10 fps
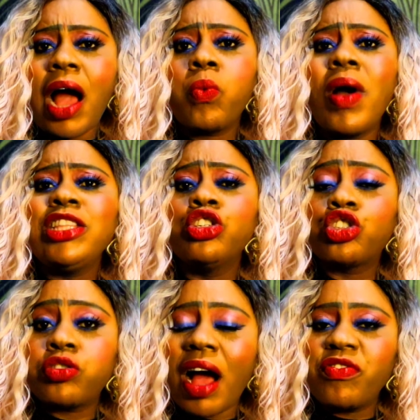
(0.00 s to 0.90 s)
And when
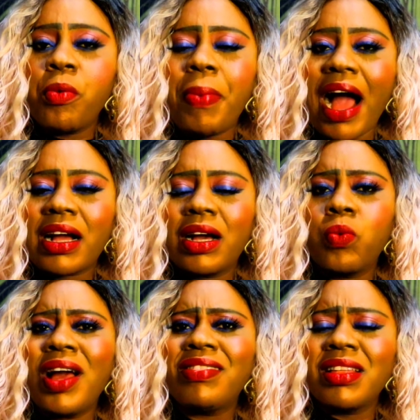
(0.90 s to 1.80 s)
you travel back,
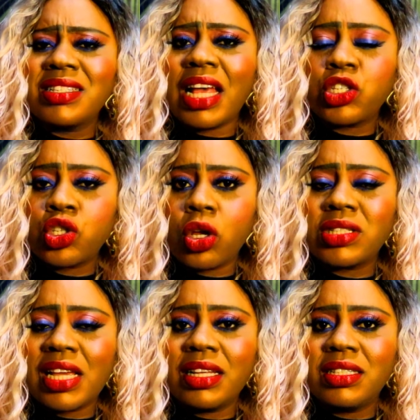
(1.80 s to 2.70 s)
when things are
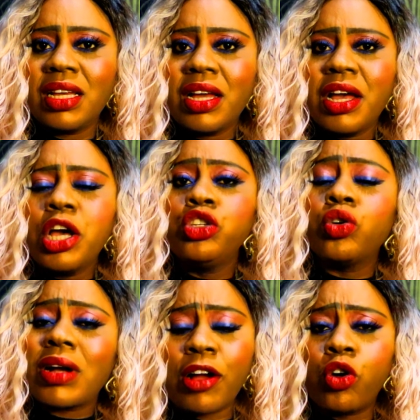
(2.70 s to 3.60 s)
sorted,
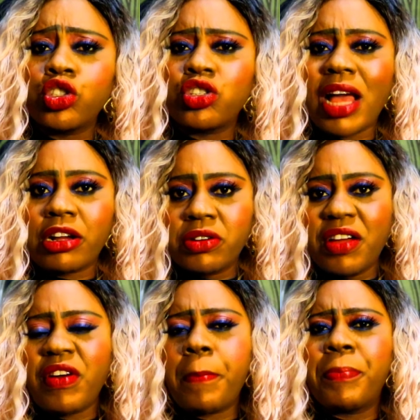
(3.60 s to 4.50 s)
you can go to their
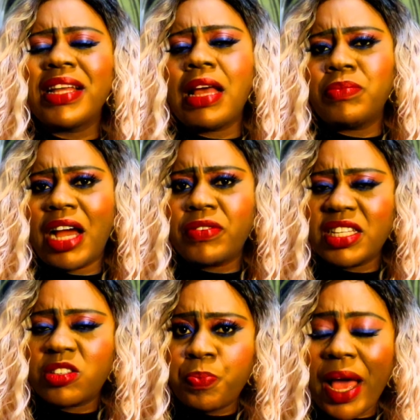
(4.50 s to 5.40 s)
grave and pay them their
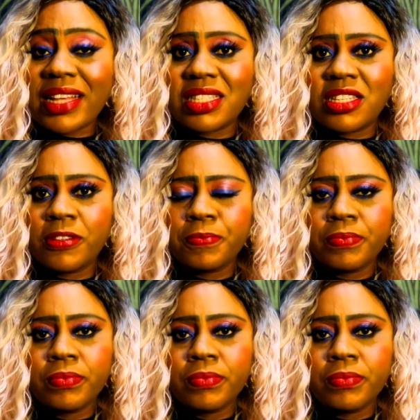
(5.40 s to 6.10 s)
respect.